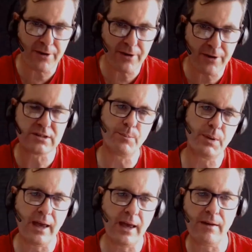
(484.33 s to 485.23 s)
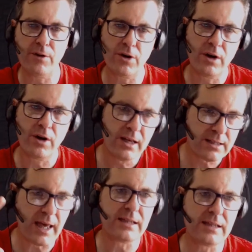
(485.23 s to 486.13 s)
patterns of behavior
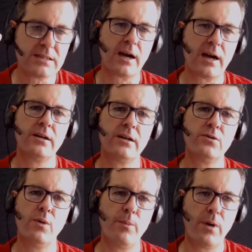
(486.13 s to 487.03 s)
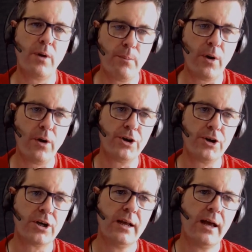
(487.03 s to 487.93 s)
then starting to
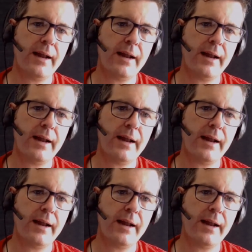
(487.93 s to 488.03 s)
emerge.